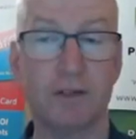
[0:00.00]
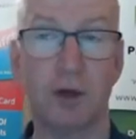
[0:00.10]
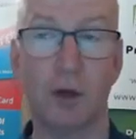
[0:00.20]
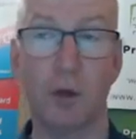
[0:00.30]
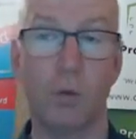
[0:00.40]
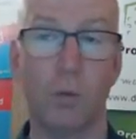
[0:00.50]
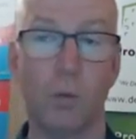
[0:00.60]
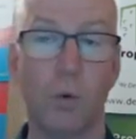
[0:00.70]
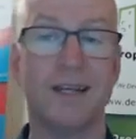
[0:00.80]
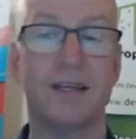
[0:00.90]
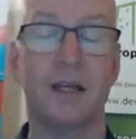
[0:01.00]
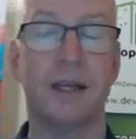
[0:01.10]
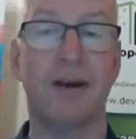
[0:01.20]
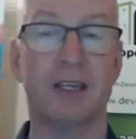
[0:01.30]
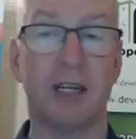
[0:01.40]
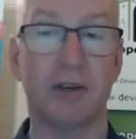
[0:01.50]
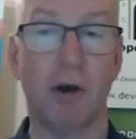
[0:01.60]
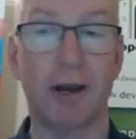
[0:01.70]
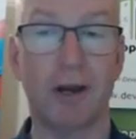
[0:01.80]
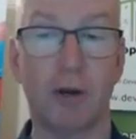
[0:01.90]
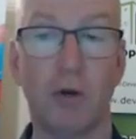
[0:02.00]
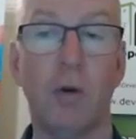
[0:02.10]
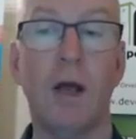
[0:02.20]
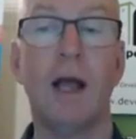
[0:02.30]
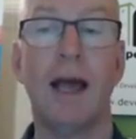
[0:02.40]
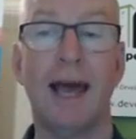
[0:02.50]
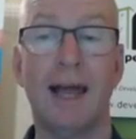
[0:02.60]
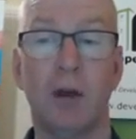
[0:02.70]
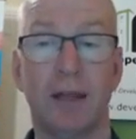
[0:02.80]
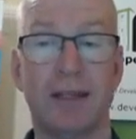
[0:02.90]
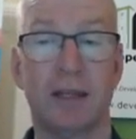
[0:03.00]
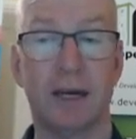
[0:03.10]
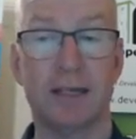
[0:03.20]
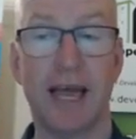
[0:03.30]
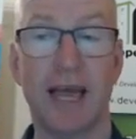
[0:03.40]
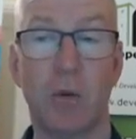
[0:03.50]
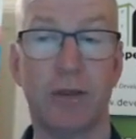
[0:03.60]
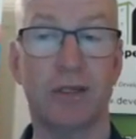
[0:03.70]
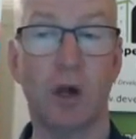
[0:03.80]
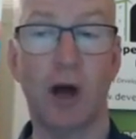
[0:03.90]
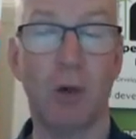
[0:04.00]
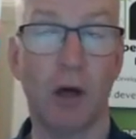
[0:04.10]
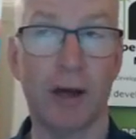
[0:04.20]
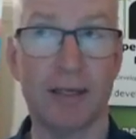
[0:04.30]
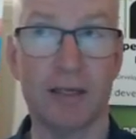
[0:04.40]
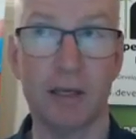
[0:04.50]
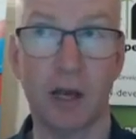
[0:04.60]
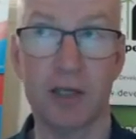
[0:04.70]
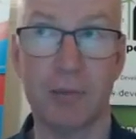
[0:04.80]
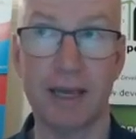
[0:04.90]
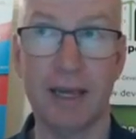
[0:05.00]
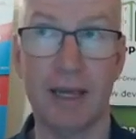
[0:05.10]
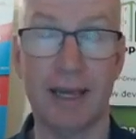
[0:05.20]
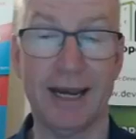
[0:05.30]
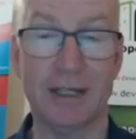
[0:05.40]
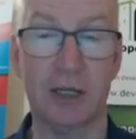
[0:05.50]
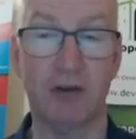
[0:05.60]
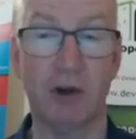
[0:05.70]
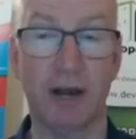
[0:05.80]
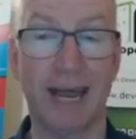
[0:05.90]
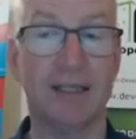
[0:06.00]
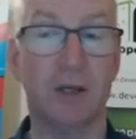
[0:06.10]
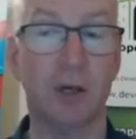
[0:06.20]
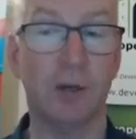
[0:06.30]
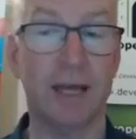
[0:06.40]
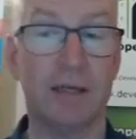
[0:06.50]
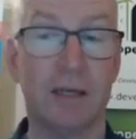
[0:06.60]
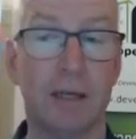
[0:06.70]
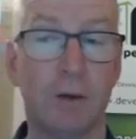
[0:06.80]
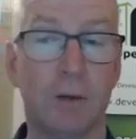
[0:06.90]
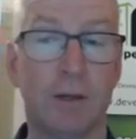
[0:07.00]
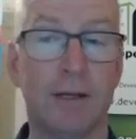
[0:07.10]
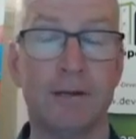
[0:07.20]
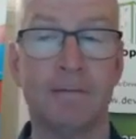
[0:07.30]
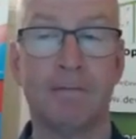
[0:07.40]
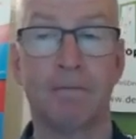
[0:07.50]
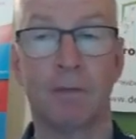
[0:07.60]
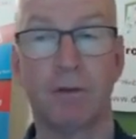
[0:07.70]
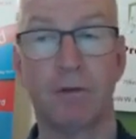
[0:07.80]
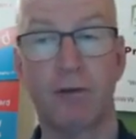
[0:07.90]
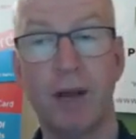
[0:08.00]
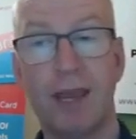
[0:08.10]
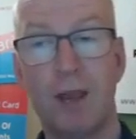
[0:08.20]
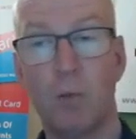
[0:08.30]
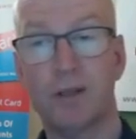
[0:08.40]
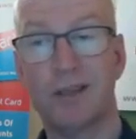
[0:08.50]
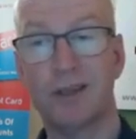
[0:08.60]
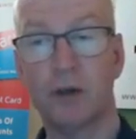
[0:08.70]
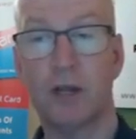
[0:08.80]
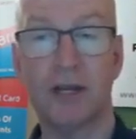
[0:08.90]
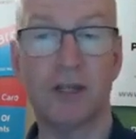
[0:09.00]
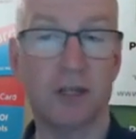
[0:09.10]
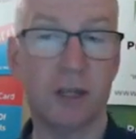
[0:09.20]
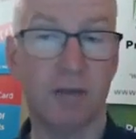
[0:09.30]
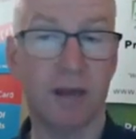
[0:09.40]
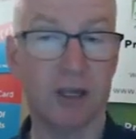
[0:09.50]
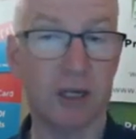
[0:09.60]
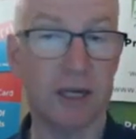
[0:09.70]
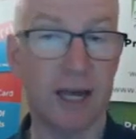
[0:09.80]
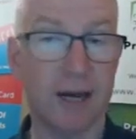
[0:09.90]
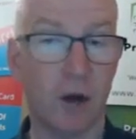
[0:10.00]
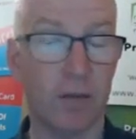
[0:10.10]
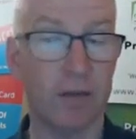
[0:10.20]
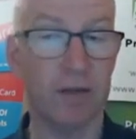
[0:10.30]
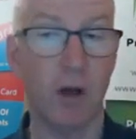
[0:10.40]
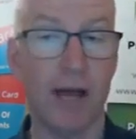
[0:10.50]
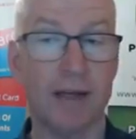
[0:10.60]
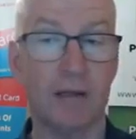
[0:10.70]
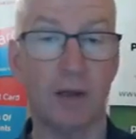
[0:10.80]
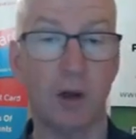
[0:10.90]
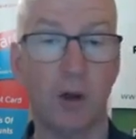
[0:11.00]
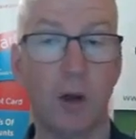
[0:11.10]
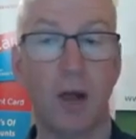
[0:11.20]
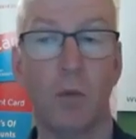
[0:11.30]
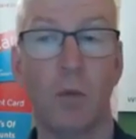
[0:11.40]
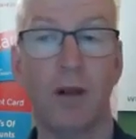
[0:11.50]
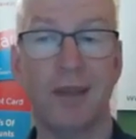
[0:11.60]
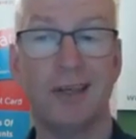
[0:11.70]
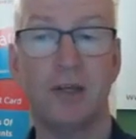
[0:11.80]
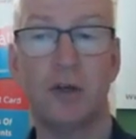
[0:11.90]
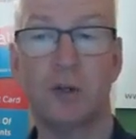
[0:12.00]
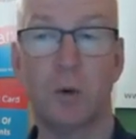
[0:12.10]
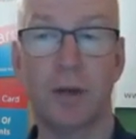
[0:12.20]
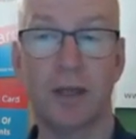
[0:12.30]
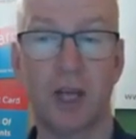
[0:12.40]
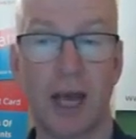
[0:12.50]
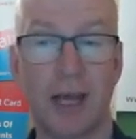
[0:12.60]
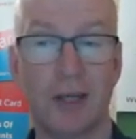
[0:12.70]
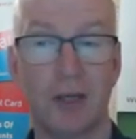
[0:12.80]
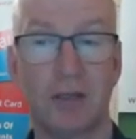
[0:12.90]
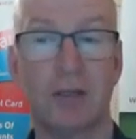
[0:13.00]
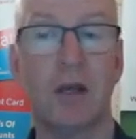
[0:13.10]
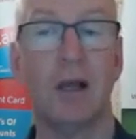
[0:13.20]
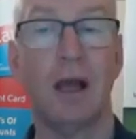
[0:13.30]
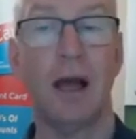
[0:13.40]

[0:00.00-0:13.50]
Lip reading: So what is it you're actually trying to do? How long that's going to take? What the timeline is going to be in actually trying to execute that deal? Three, what is the due diligence you've actually done on the site? So what are the issues? What are the challenges?